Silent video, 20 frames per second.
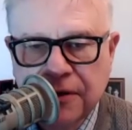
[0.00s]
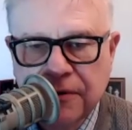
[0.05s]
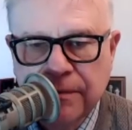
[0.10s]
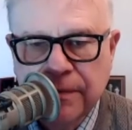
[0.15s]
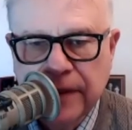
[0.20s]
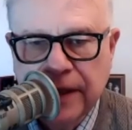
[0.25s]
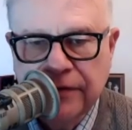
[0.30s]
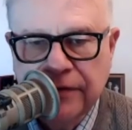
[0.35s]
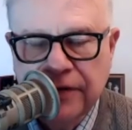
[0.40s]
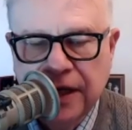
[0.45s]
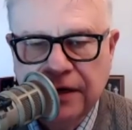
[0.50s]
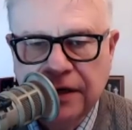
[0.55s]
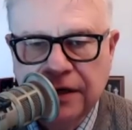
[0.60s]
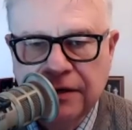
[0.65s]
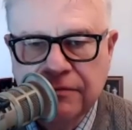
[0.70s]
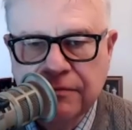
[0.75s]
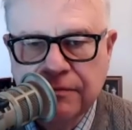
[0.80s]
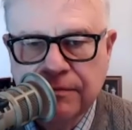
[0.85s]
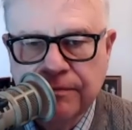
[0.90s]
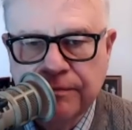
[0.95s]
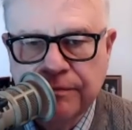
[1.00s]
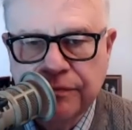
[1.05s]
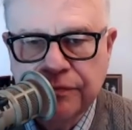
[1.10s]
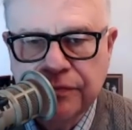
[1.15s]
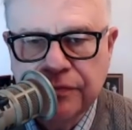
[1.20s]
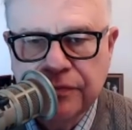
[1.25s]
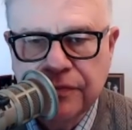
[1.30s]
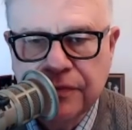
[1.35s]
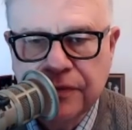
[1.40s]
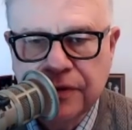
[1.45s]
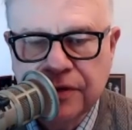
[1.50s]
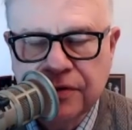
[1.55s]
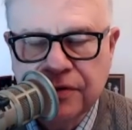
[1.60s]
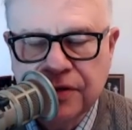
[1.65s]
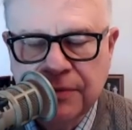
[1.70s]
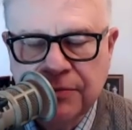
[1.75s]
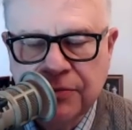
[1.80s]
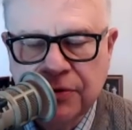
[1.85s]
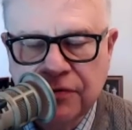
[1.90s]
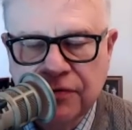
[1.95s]
And then in
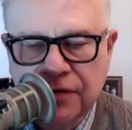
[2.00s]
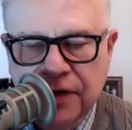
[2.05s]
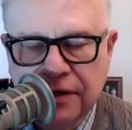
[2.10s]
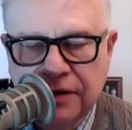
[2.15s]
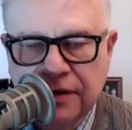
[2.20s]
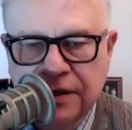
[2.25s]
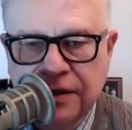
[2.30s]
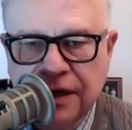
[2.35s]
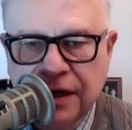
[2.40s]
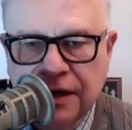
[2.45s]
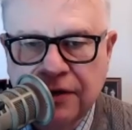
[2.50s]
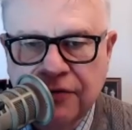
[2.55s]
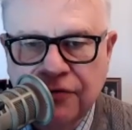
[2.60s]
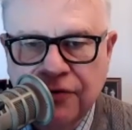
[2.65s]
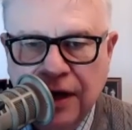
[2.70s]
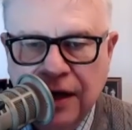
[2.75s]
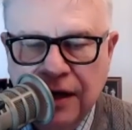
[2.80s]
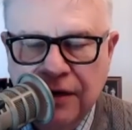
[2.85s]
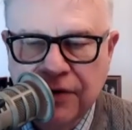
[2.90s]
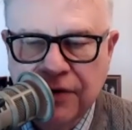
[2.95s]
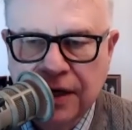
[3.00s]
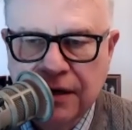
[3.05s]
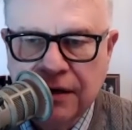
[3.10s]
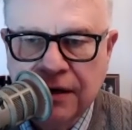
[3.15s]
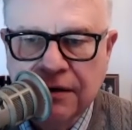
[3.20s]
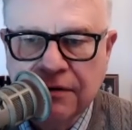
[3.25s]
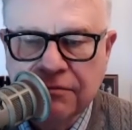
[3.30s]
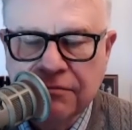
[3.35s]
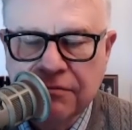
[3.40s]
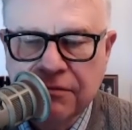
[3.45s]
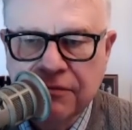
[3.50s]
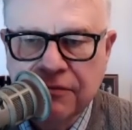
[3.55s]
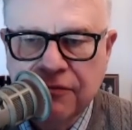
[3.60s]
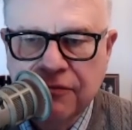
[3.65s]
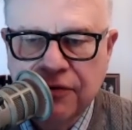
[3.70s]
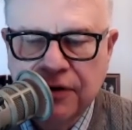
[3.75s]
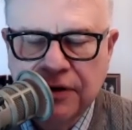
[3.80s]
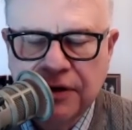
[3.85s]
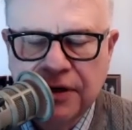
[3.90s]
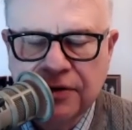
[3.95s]
December of 1985, I had a
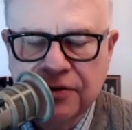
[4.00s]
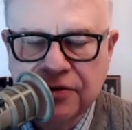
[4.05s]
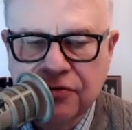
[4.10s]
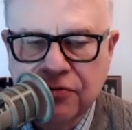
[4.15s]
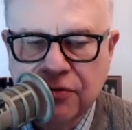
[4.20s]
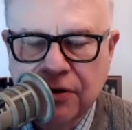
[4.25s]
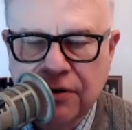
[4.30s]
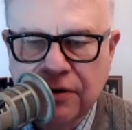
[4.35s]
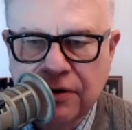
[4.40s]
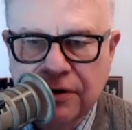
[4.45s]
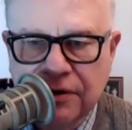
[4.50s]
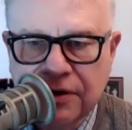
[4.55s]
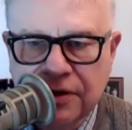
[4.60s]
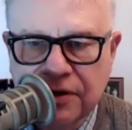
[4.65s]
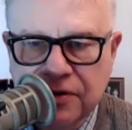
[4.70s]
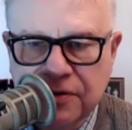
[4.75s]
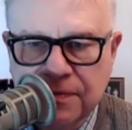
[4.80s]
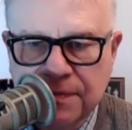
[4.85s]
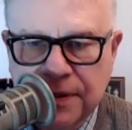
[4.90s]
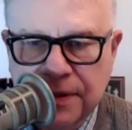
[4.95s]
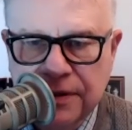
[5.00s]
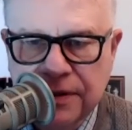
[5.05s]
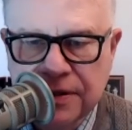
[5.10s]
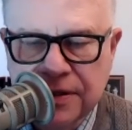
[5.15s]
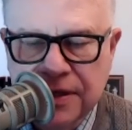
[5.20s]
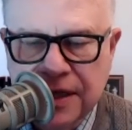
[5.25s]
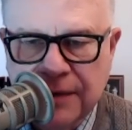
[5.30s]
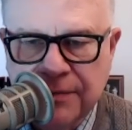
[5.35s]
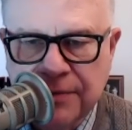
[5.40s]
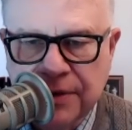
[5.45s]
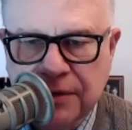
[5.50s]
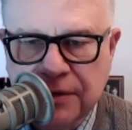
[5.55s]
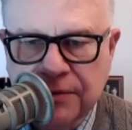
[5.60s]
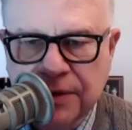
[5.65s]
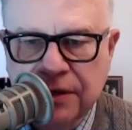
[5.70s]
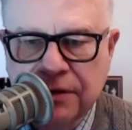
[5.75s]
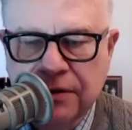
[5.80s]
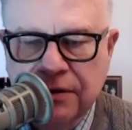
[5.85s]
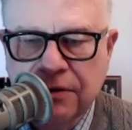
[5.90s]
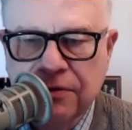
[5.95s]
very extraordinary experience happen to me,
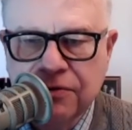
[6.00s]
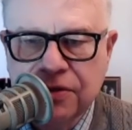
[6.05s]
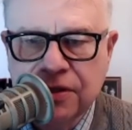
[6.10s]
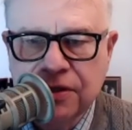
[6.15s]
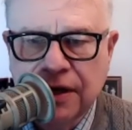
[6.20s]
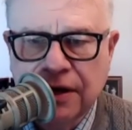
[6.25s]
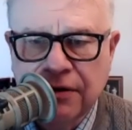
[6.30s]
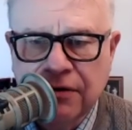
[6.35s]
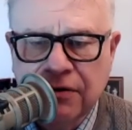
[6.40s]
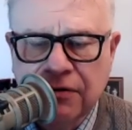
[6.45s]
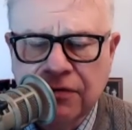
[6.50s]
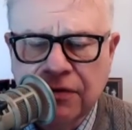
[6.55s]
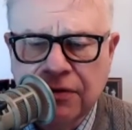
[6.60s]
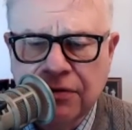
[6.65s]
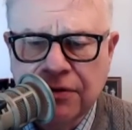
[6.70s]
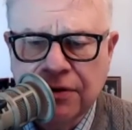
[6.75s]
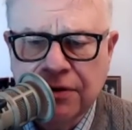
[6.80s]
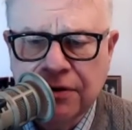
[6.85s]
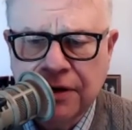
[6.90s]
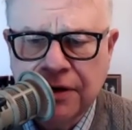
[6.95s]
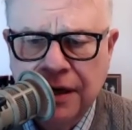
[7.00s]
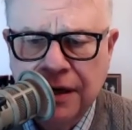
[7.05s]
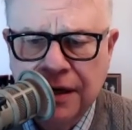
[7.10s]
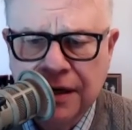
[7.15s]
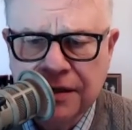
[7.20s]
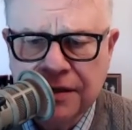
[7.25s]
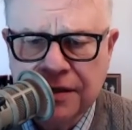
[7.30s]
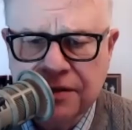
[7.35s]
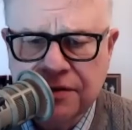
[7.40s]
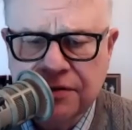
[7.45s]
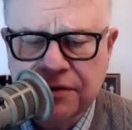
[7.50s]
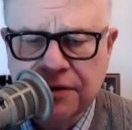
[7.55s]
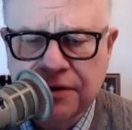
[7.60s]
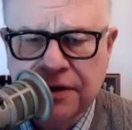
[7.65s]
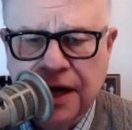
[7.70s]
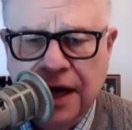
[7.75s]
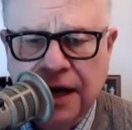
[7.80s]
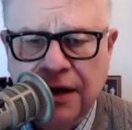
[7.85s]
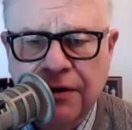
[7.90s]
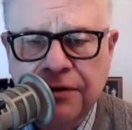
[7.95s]
a close encounter of the third kind, as it turned
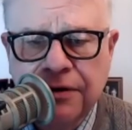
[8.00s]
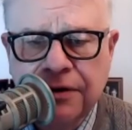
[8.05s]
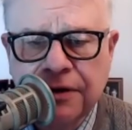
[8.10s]
out.